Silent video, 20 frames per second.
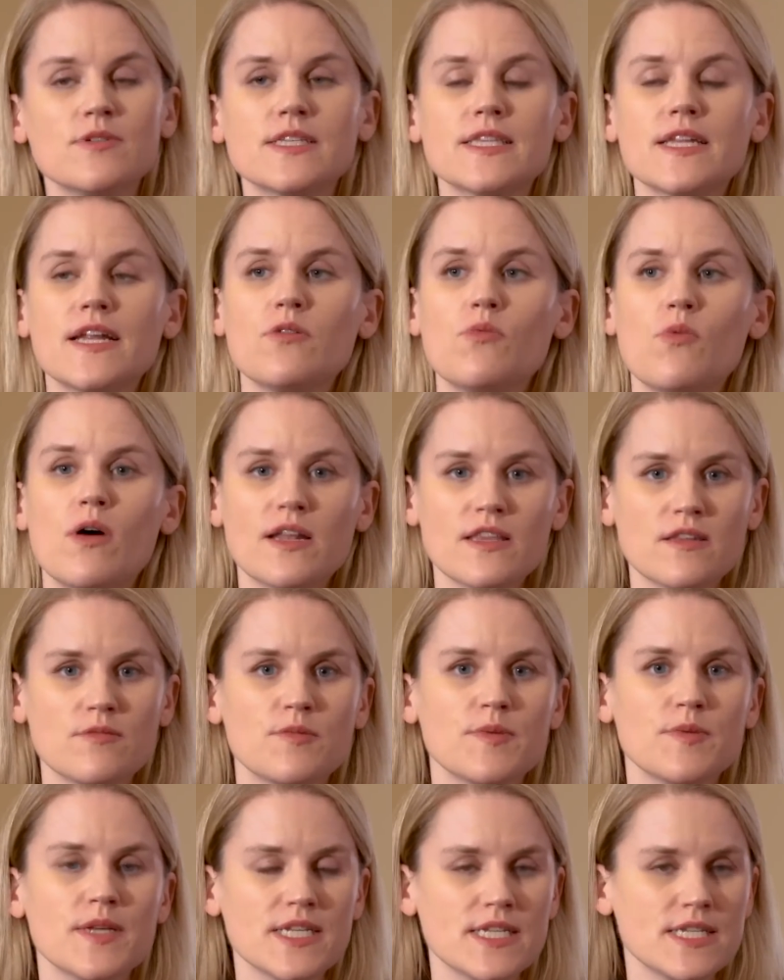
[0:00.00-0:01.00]
was that I wanted them
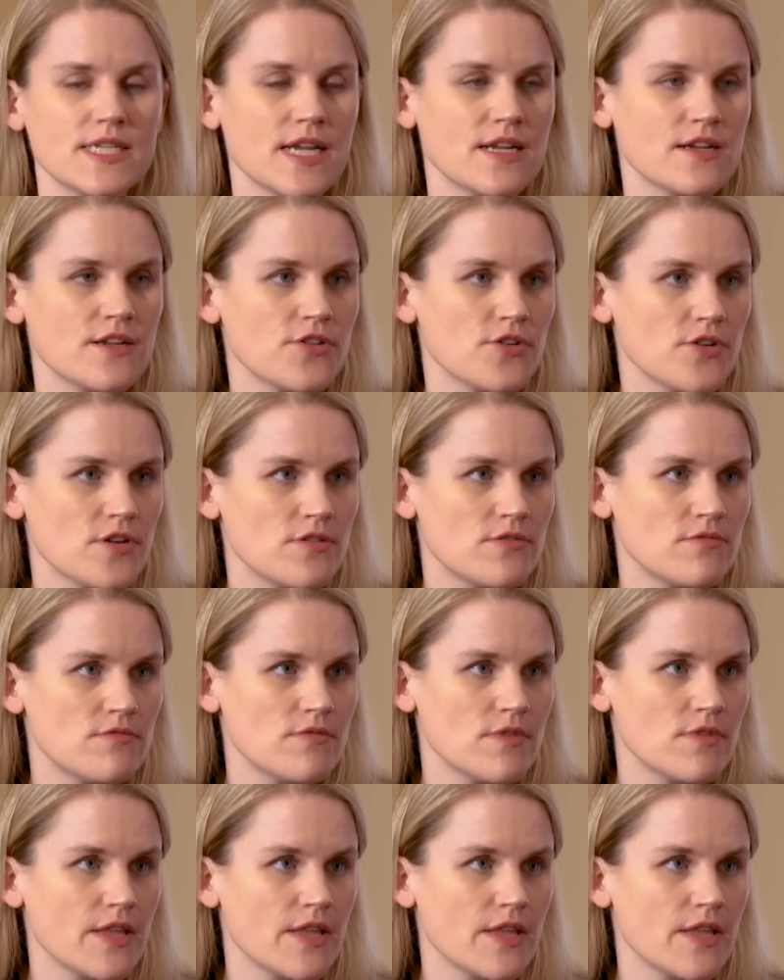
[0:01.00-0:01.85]
to be able to stand on their own.